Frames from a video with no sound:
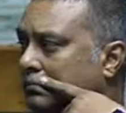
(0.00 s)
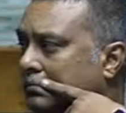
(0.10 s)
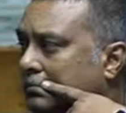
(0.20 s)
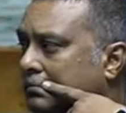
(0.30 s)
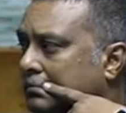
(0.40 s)

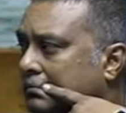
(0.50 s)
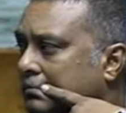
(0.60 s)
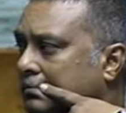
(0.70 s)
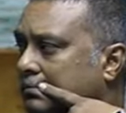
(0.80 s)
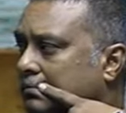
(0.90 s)

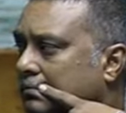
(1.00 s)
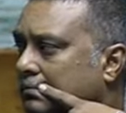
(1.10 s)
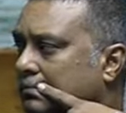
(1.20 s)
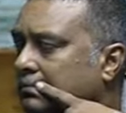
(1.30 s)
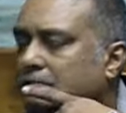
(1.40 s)

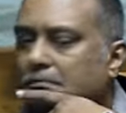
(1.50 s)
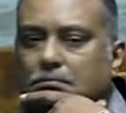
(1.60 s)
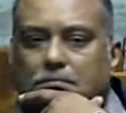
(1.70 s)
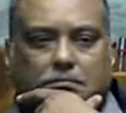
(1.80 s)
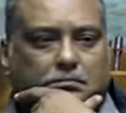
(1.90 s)

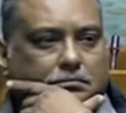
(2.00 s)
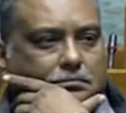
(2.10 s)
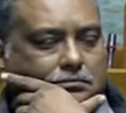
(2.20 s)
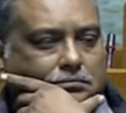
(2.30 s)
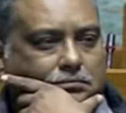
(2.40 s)

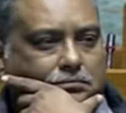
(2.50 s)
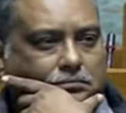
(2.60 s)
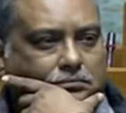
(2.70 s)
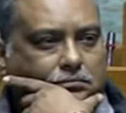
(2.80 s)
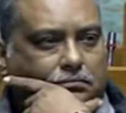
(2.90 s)

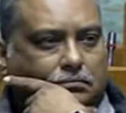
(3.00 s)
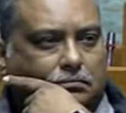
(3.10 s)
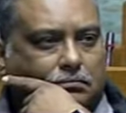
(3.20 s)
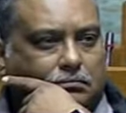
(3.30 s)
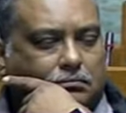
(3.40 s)

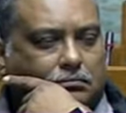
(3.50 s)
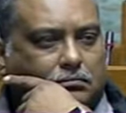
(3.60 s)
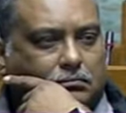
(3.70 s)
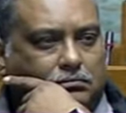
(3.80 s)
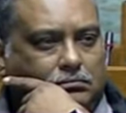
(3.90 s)

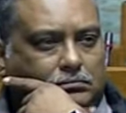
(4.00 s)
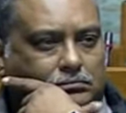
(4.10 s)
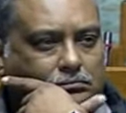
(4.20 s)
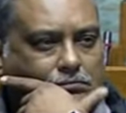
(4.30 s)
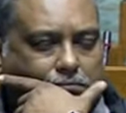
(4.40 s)

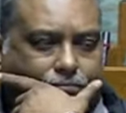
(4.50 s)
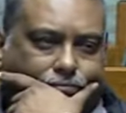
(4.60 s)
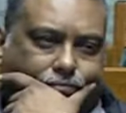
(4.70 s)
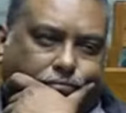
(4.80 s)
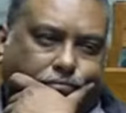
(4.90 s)

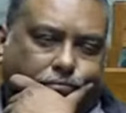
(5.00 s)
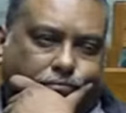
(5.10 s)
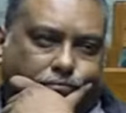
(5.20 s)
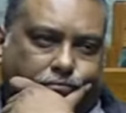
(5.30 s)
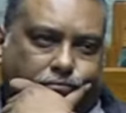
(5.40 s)

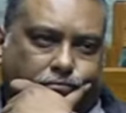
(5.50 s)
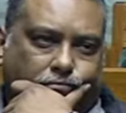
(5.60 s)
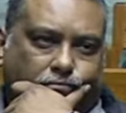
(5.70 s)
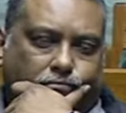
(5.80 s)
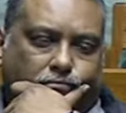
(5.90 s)

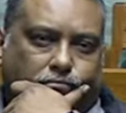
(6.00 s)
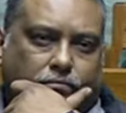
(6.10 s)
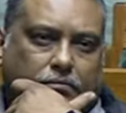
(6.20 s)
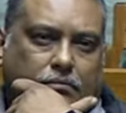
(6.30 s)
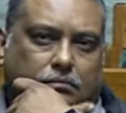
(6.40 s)

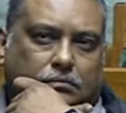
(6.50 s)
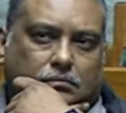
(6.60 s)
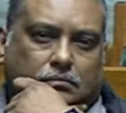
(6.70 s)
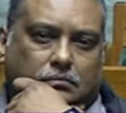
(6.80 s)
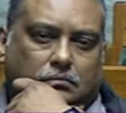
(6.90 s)

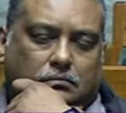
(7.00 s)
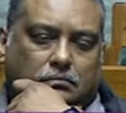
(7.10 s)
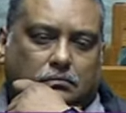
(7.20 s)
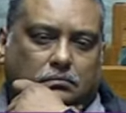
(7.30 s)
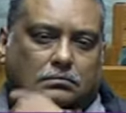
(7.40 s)

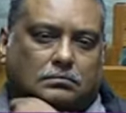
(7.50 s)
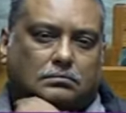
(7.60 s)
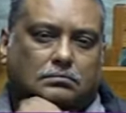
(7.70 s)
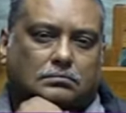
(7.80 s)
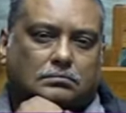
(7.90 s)
[no speech]